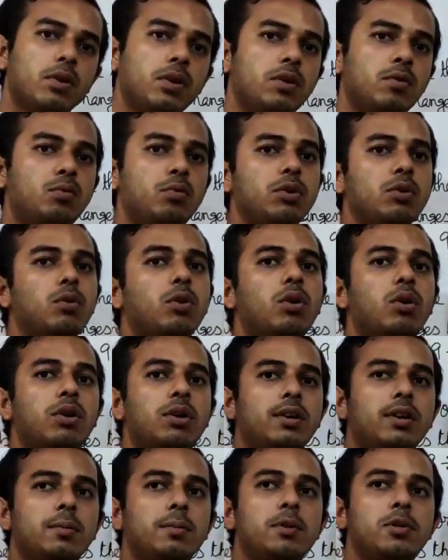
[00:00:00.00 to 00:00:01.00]
If we go
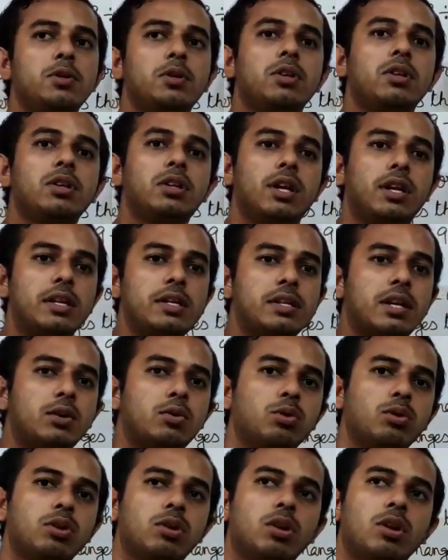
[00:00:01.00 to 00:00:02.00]
on division, the
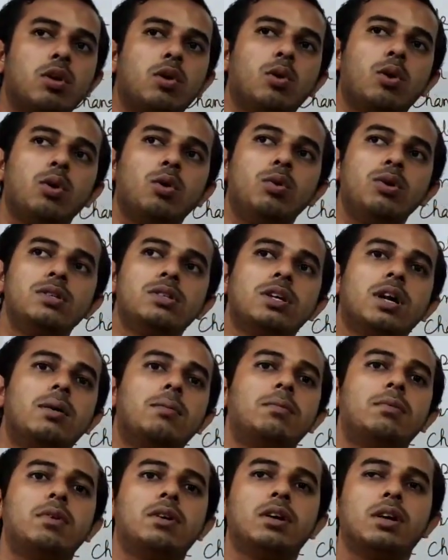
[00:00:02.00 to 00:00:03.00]
result will always
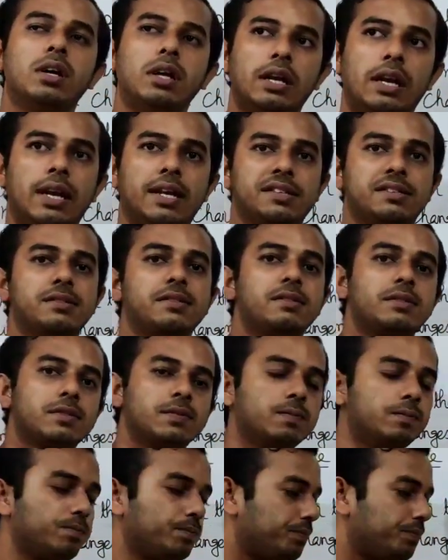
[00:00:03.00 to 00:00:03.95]
come less.